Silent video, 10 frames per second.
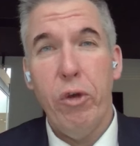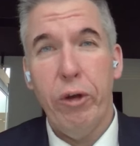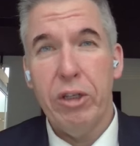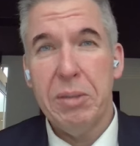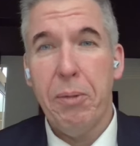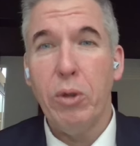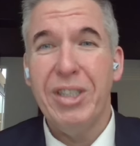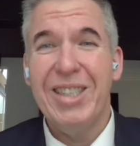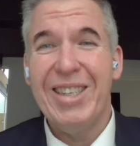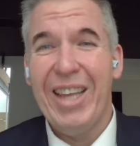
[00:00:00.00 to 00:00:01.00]
you can
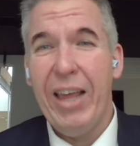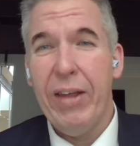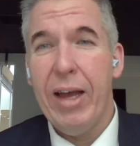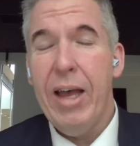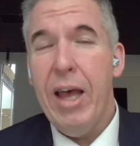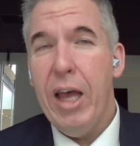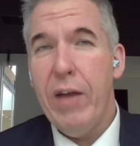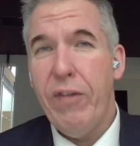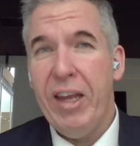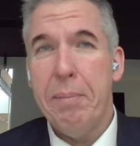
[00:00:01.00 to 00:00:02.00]
sponsor together
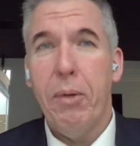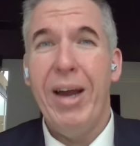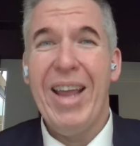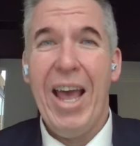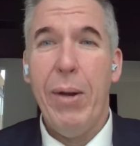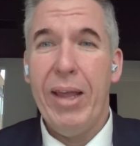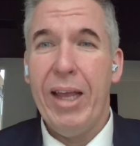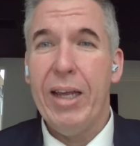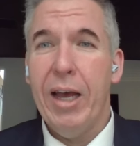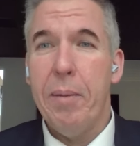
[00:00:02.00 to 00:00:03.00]
if the combined hourly
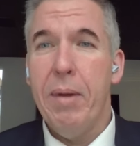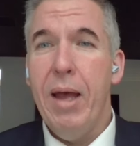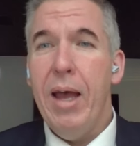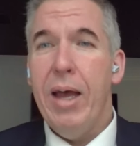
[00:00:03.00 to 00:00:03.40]
income